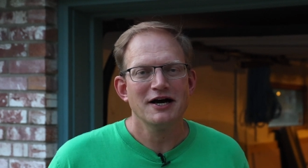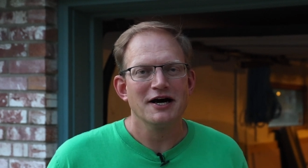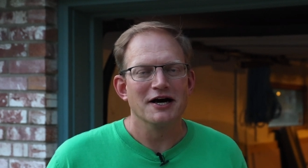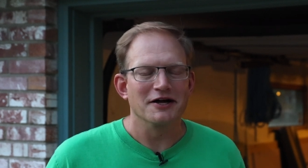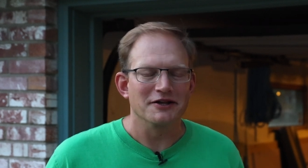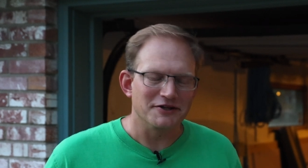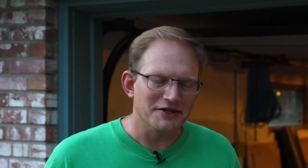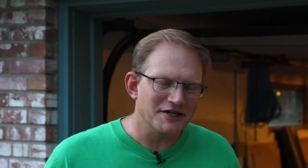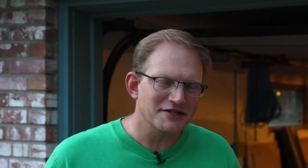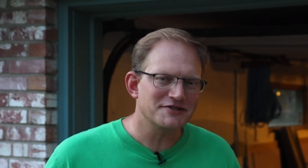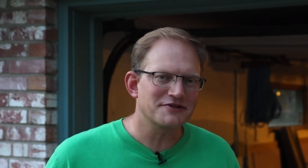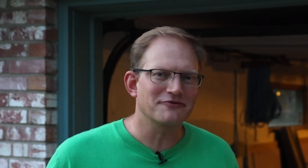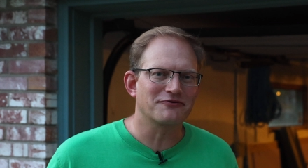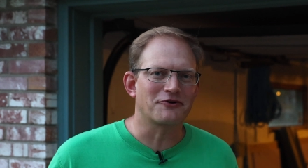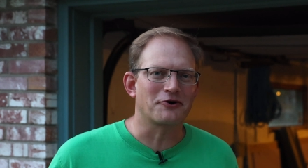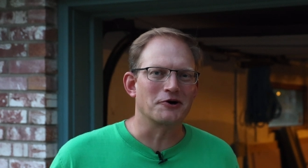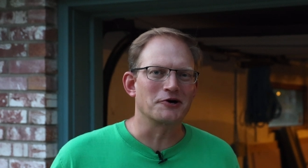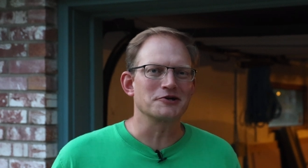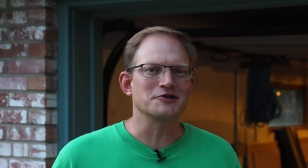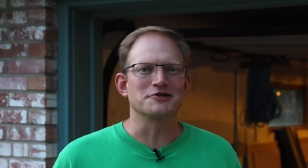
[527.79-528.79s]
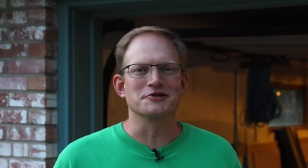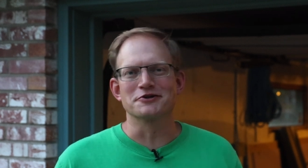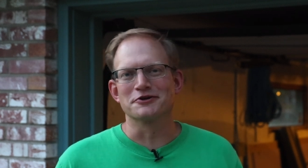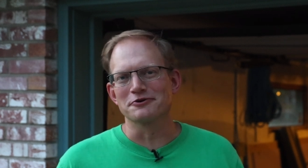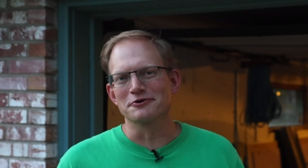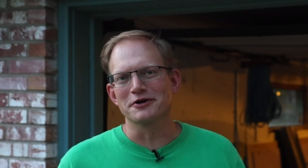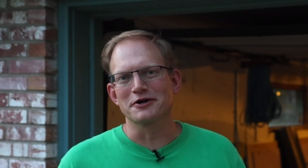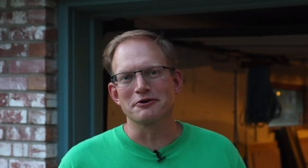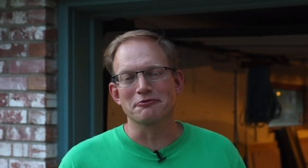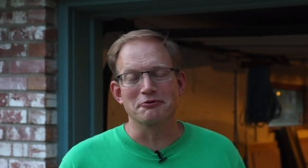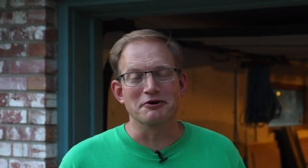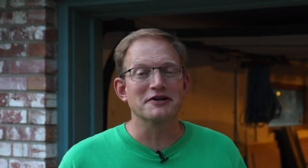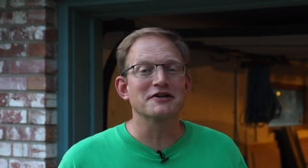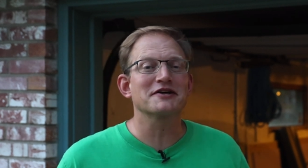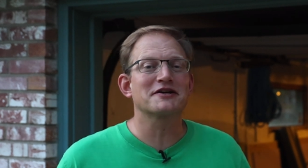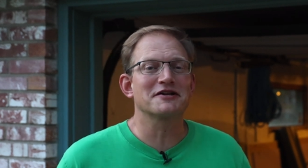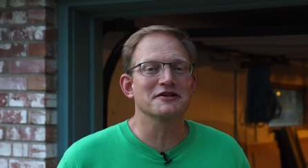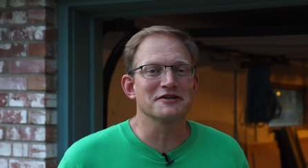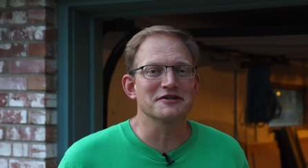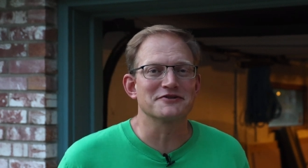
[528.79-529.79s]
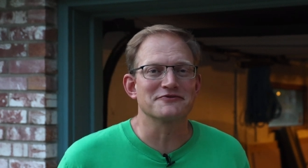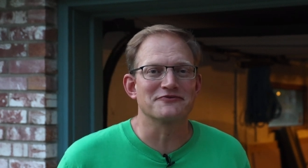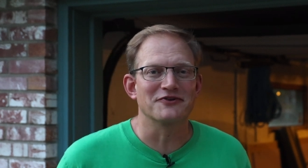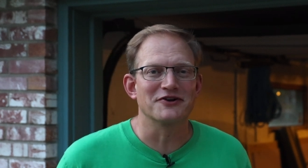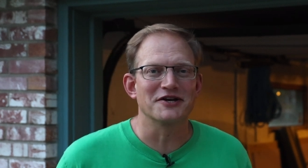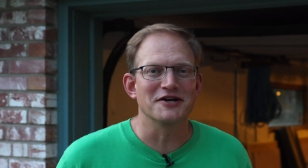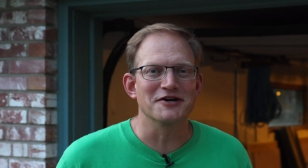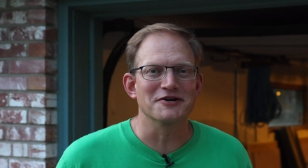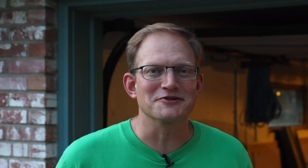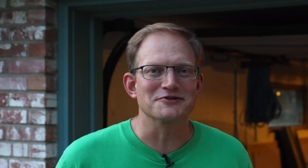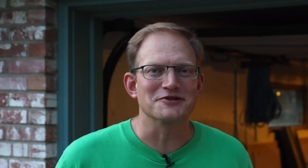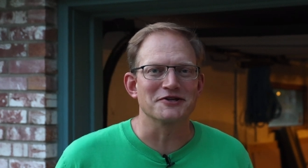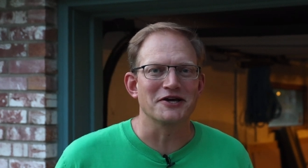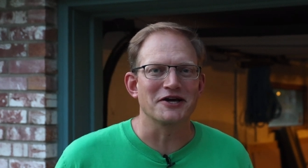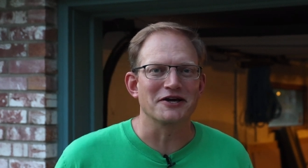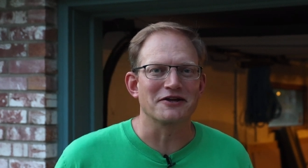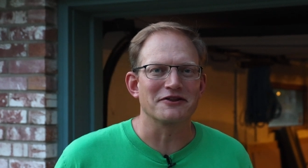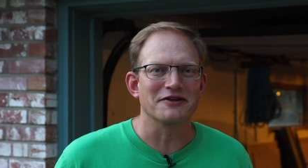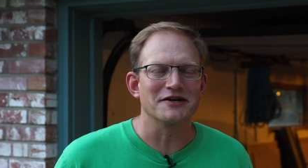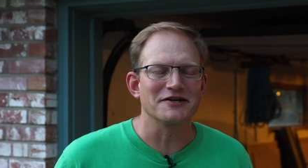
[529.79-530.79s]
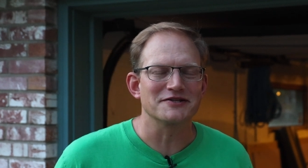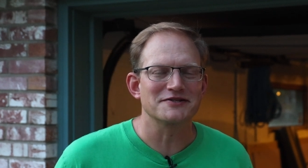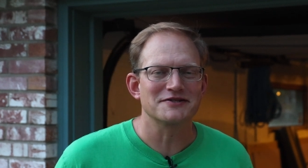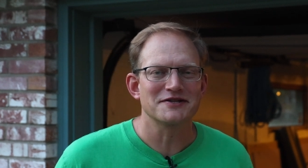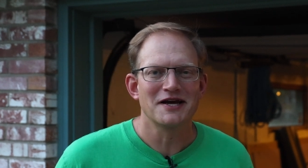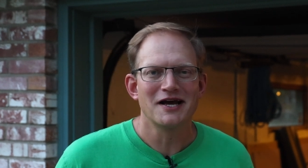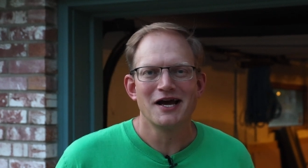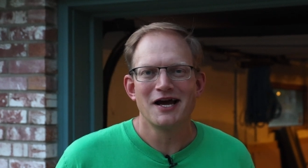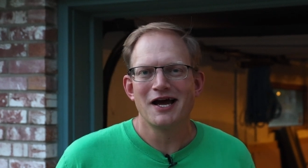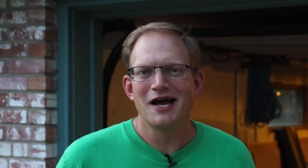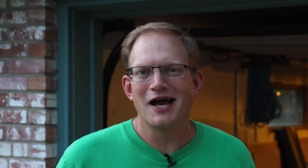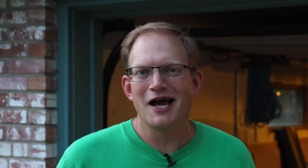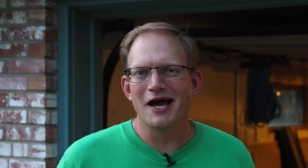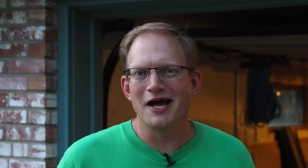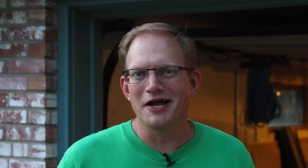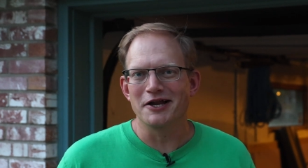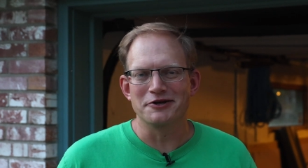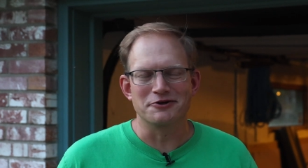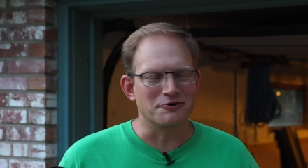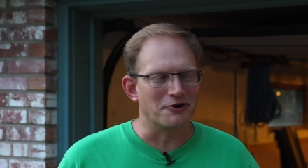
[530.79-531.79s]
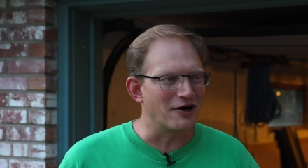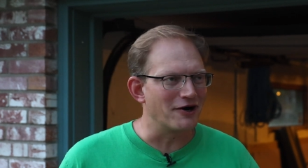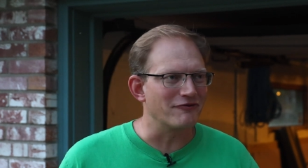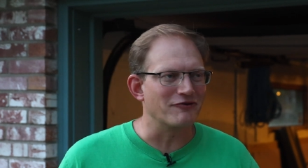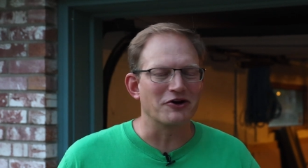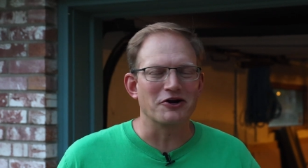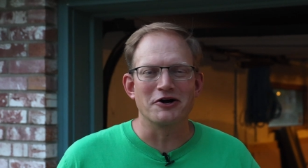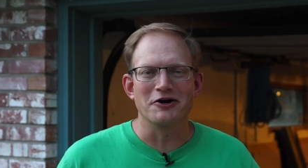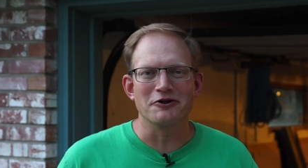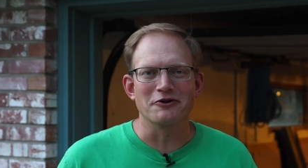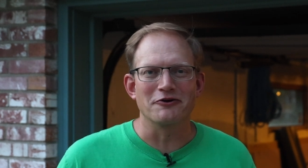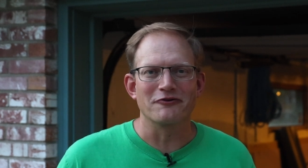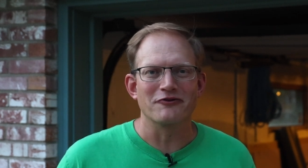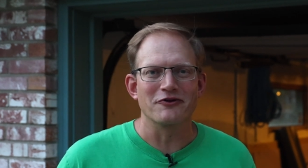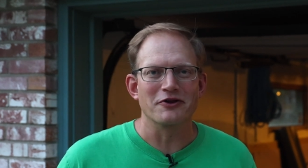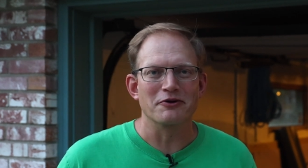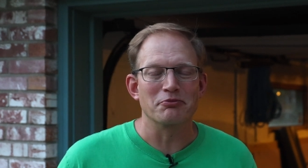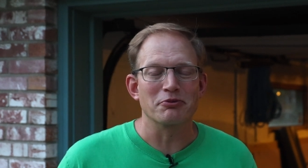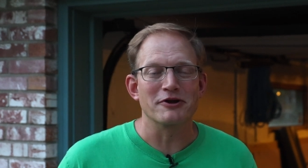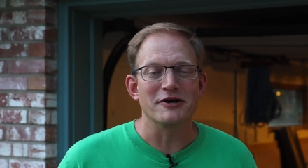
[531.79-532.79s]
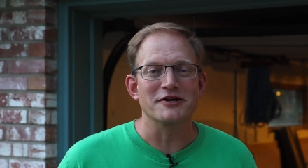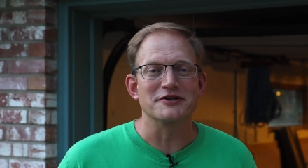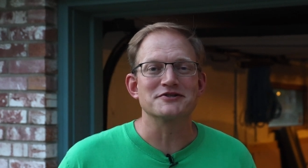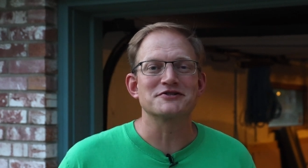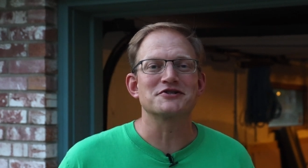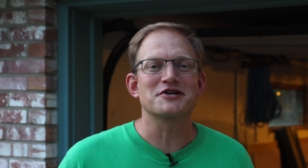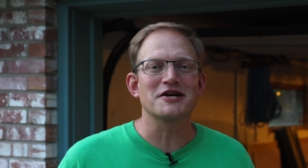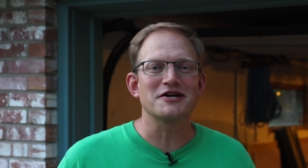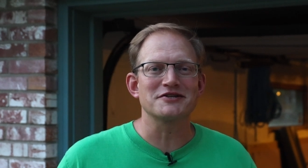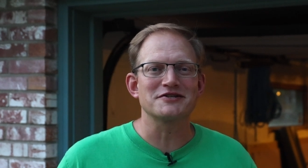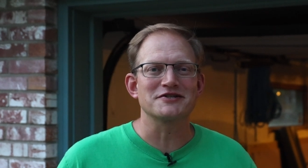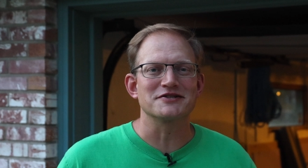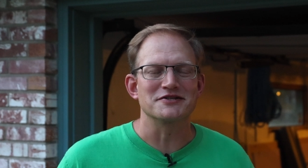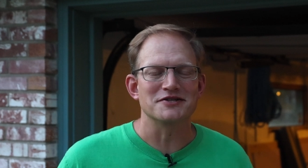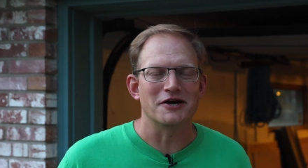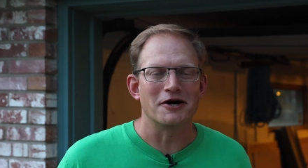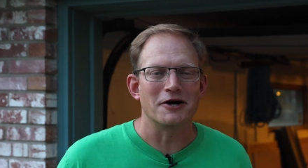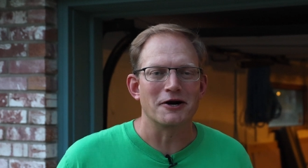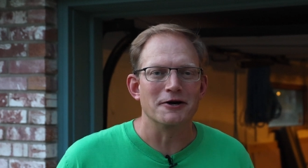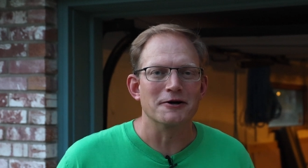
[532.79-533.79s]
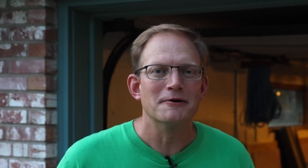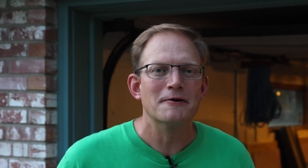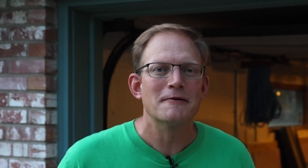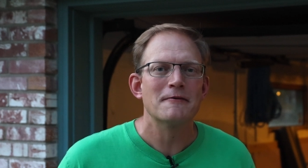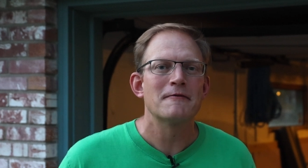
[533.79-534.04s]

Unless, of course, you're doing ridiculous videos like this and driving all over the place, chances are